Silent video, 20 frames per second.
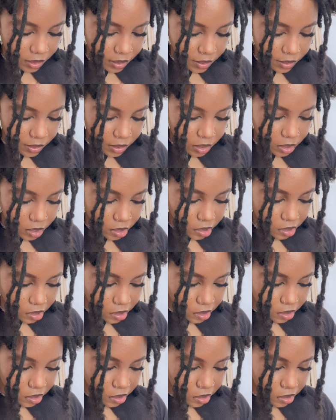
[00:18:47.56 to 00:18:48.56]

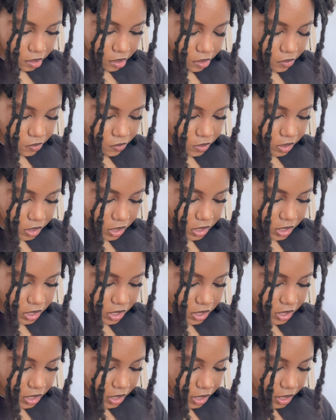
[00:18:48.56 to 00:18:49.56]
I want to
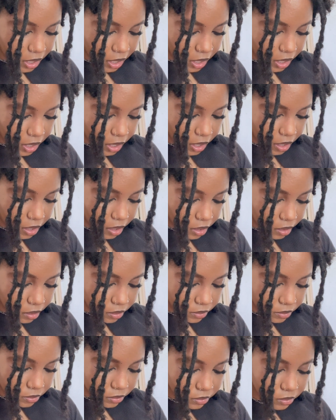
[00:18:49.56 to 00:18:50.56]
say,
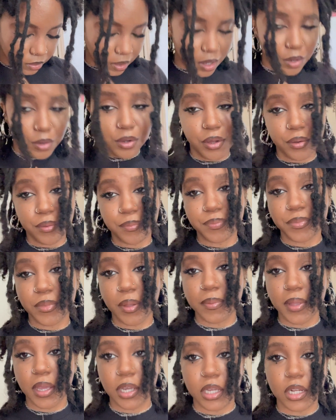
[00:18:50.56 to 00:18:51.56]
I don't know.
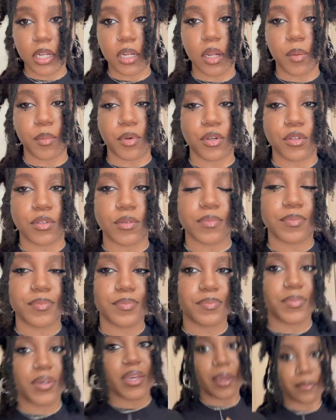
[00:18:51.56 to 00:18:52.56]
I'm not good at numbers.
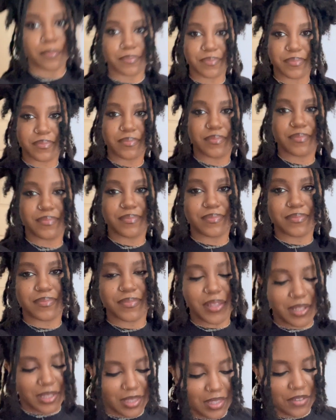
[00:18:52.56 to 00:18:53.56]
But yeah,
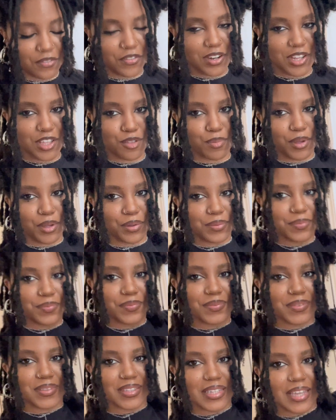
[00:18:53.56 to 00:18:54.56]
that's the finished belt.
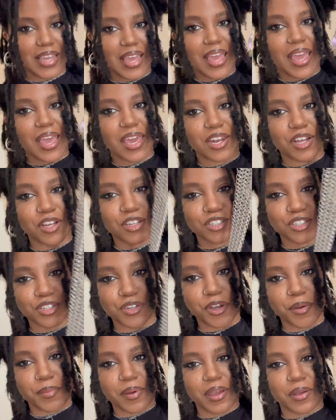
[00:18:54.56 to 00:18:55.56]
And I'll show
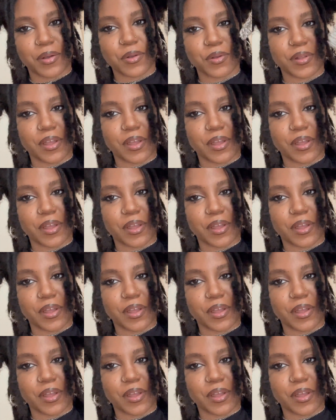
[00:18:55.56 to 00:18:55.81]
y'all my whole